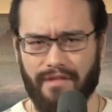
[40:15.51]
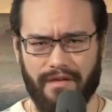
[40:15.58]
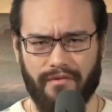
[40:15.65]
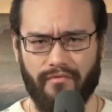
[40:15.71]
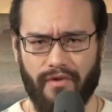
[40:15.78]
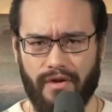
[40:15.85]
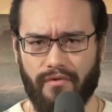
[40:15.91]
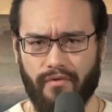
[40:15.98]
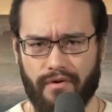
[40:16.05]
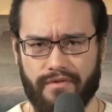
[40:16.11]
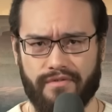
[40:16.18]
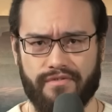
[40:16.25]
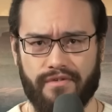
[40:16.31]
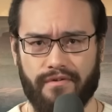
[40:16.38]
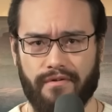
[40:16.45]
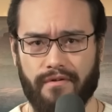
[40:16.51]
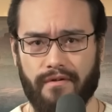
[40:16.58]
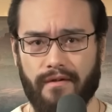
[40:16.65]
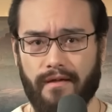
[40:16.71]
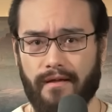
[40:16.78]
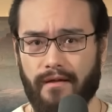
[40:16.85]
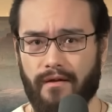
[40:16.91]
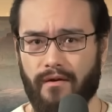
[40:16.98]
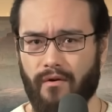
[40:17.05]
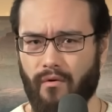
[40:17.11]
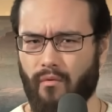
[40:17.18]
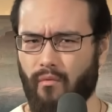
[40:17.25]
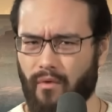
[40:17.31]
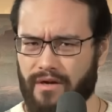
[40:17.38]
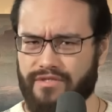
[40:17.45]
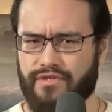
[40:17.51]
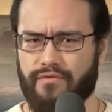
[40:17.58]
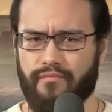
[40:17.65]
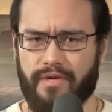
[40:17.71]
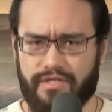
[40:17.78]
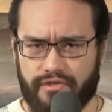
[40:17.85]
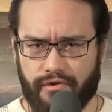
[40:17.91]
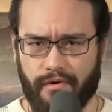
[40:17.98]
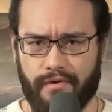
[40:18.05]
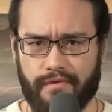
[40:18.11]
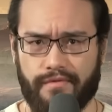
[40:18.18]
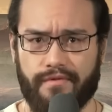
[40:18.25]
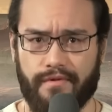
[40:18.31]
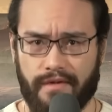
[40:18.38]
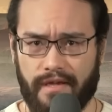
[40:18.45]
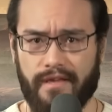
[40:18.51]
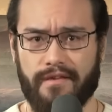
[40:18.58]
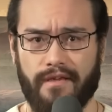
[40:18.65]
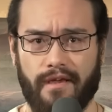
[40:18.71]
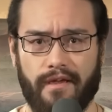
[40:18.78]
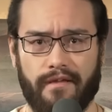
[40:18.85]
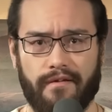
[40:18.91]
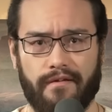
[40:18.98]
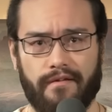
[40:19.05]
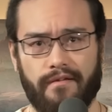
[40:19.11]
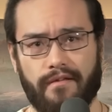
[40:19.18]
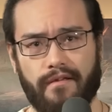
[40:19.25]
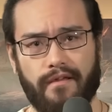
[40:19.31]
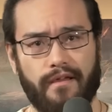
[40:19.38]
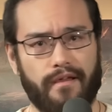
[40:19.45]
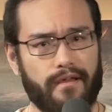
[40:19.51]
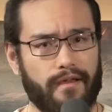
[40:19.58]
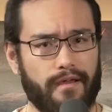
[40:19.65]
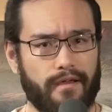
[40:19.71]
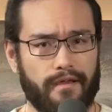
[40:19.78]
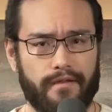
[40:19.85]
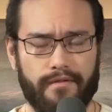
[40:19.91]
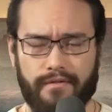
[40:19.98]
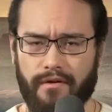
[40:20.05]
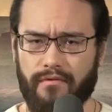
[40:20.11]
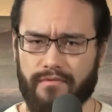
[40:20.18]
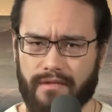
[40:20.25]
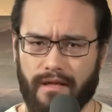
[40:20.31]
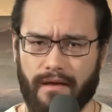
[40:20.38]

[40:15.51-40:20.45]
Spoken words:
lingering question. Why should we trust Kincaid? Note